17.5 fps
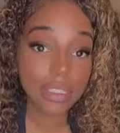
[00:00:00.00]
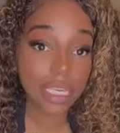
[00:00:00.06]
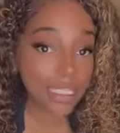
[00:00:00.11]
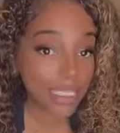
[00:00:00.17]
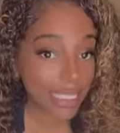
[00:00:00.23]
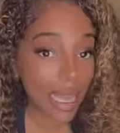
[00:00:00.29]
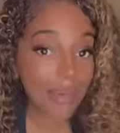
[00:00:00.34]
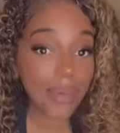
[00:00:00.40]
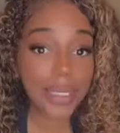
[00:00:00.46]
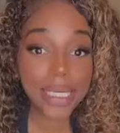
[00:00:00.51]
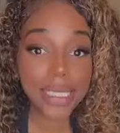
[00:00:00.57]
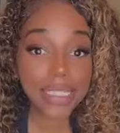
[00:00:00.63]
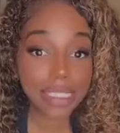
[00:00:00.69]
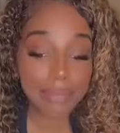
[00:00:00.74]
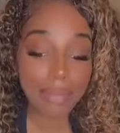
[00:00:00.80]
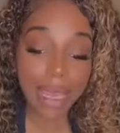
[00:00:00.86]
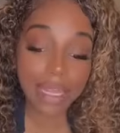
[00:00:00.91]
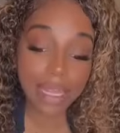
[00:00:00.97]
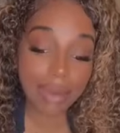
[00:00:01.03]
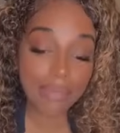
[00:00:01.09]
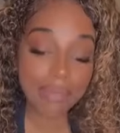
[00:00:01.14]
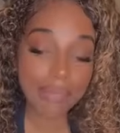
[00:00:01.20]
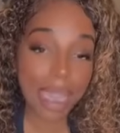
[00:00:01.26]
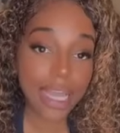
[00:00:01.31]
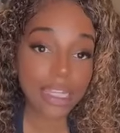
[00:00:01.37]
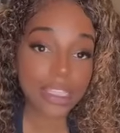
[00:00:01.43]
It's coming in. Somebody
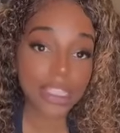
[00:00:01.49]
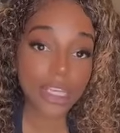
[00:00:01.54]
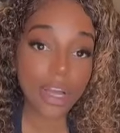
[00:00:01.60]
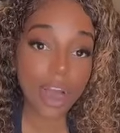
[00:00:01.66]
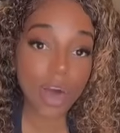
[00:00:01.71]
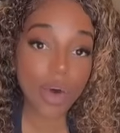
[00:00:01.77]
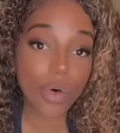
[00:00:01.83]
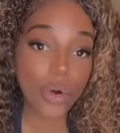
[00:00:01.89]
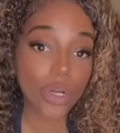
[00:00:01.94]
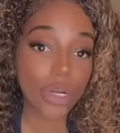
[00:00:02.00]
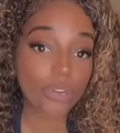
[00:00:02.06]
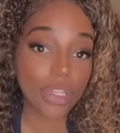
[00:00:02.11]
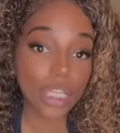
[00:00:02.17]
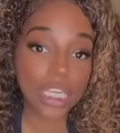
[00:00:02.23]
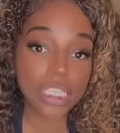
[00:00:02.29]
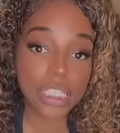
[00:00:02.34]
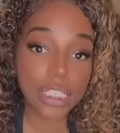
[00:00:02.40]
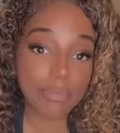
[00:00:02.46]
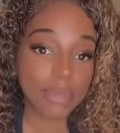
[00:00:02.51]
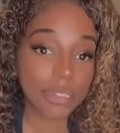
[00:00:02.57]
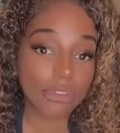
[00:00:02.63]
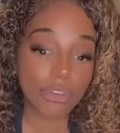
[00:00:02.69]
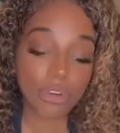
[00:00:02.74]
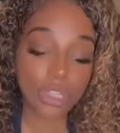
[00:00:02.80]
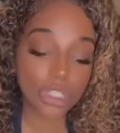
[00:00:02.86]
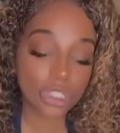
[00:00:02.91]
coming back to y'all, or your relationship
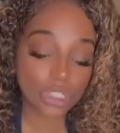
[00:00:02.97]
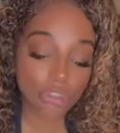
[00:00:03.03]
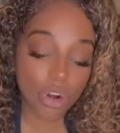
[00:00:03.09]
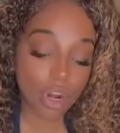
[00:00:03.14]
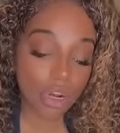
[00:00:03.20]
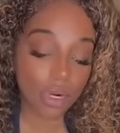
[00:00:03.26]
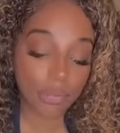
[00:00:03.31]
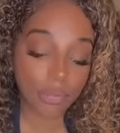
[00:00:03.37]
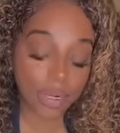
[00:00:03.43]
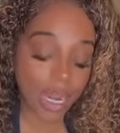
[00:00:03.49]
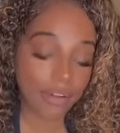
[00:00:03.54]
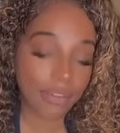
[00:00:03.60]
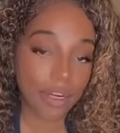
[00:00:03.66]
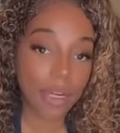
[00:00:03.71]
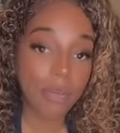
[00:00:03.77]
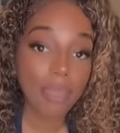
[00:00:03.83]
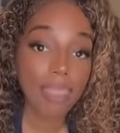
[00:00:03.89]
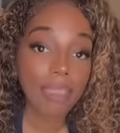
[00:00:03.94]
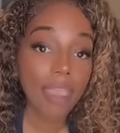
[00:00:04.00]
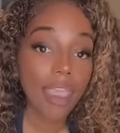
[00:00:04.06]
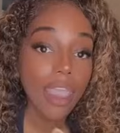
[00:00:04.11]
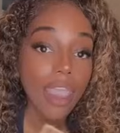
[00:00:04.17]
is growing stronger, whatever.